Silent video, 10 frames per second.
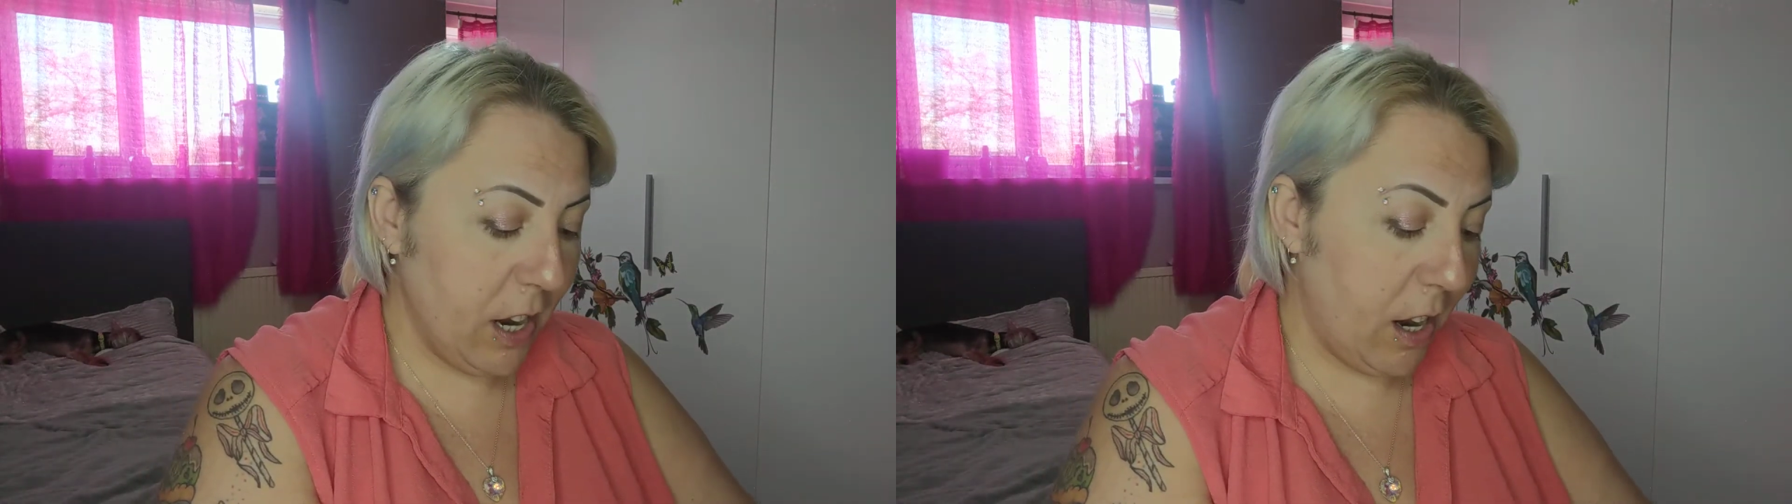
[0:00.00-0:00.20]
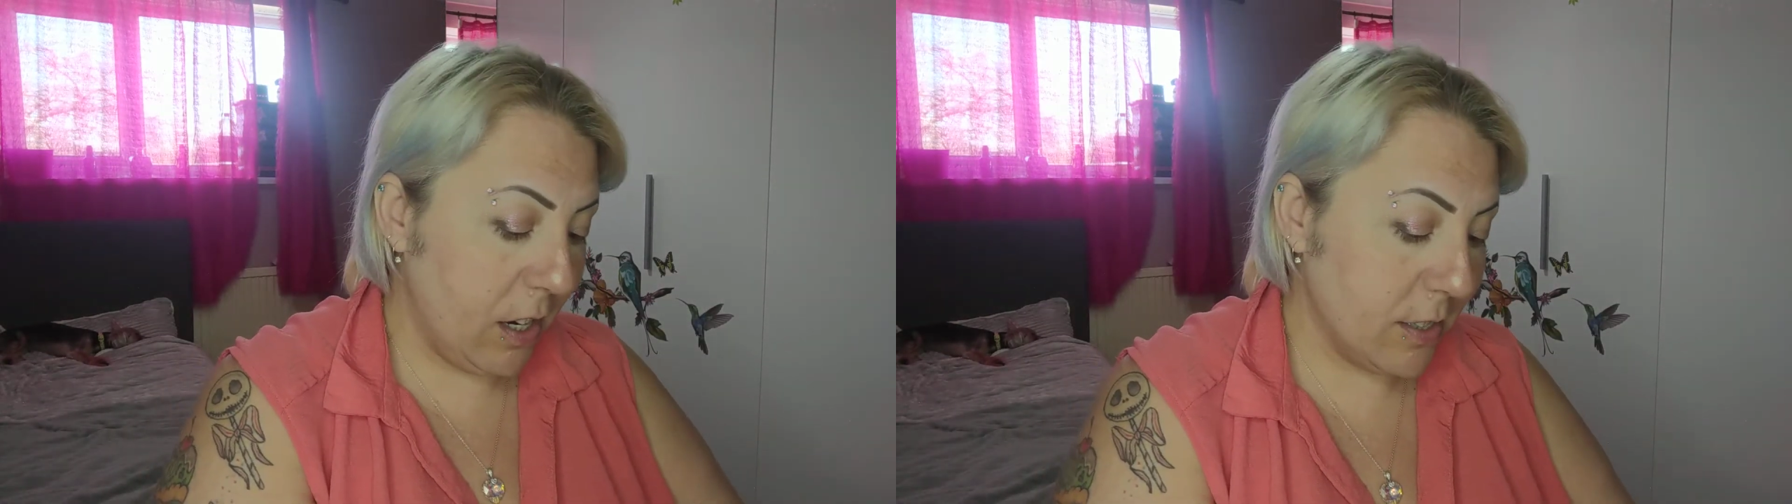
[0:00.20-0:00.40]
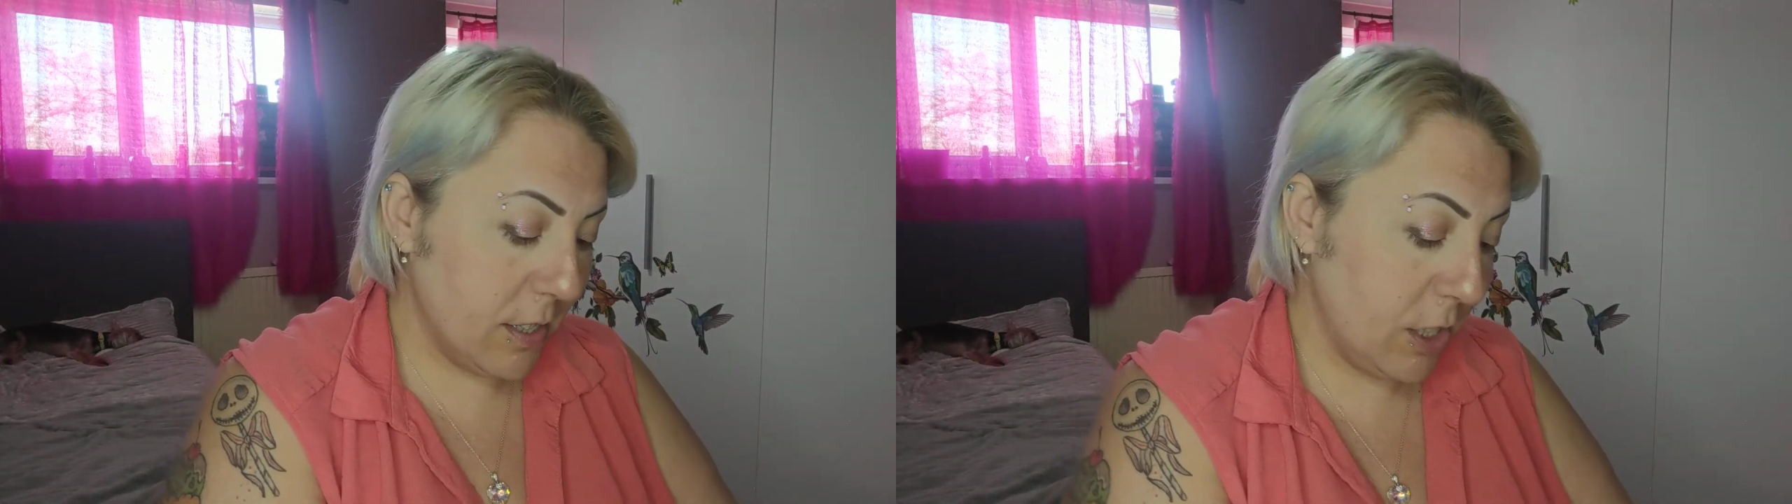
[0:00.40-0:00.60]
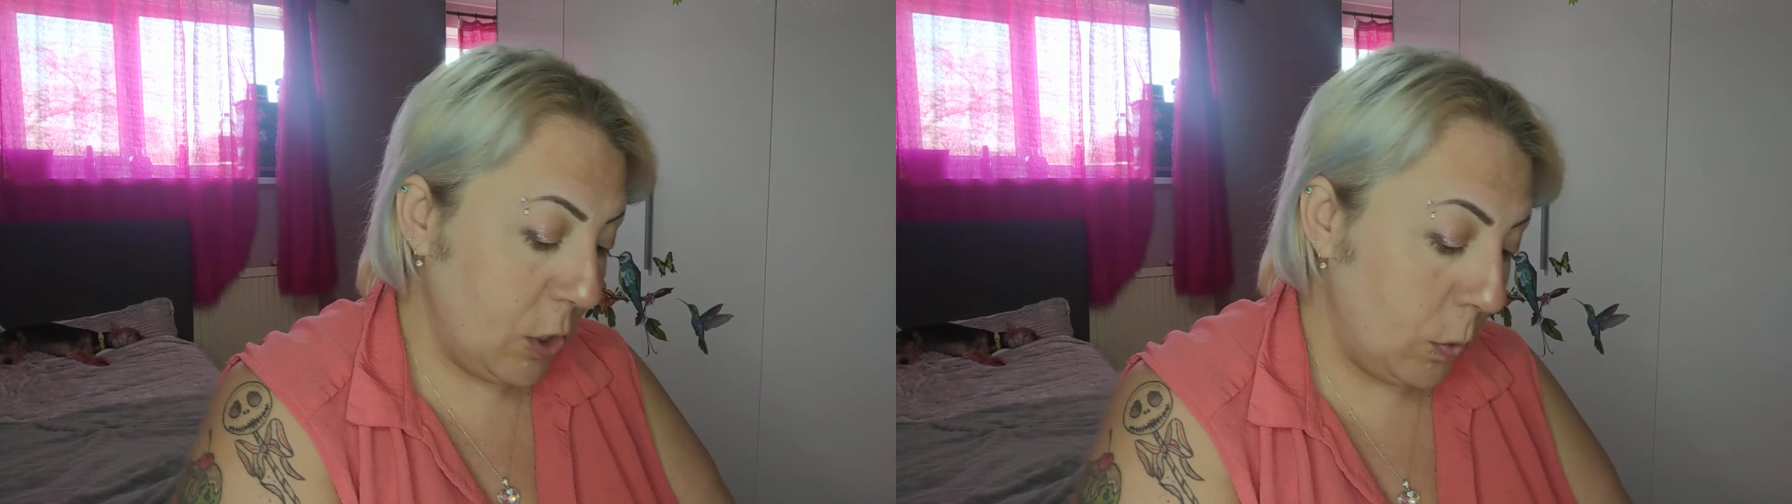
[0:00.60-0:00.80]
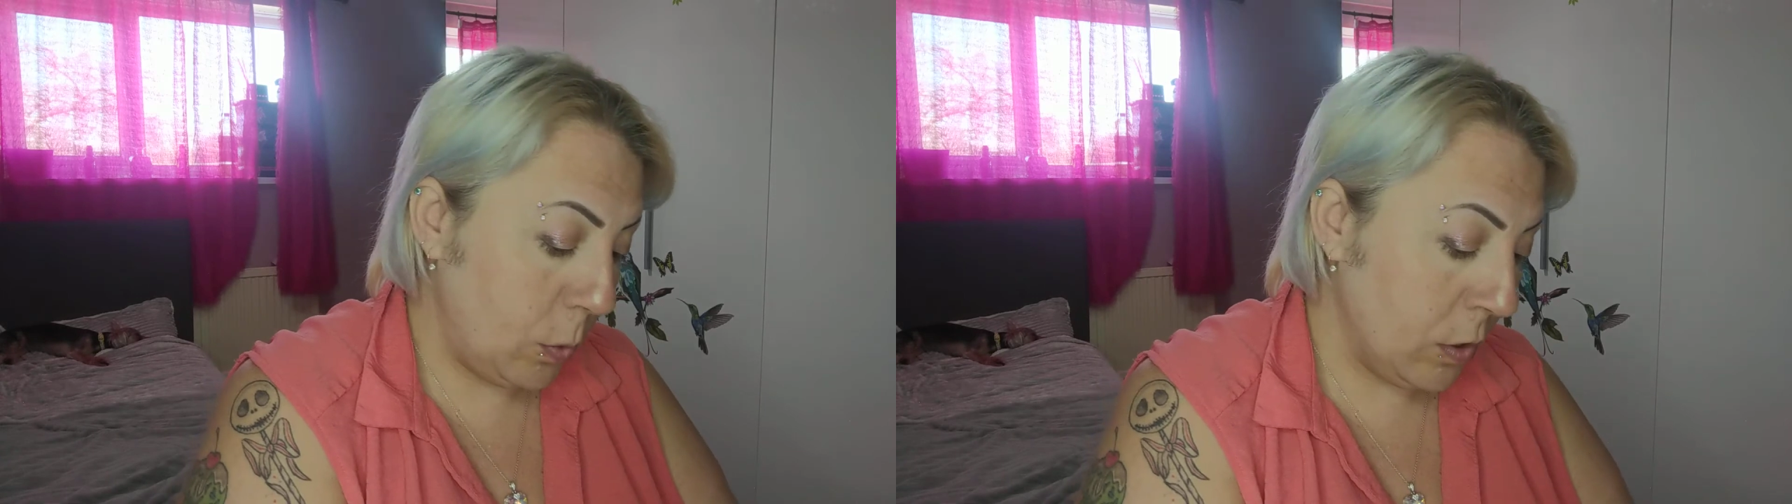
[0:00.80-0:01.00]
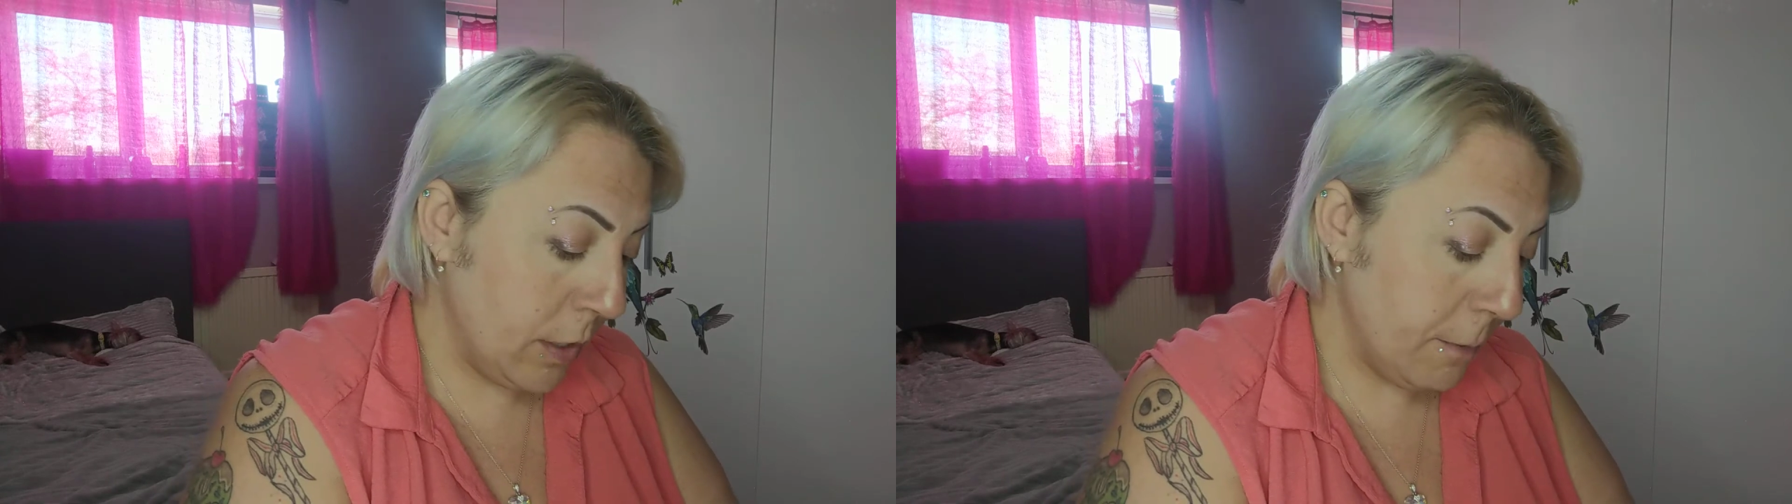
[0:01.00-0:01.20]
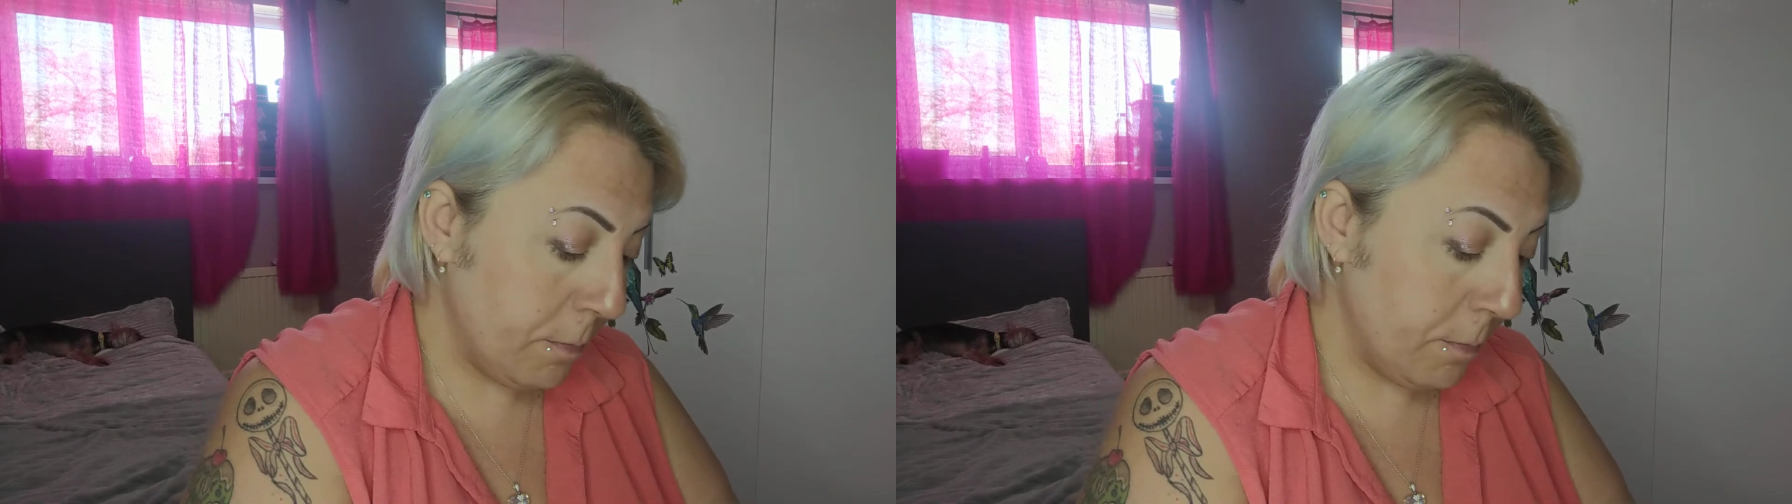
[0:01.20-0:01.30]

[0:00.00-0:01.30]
hard, you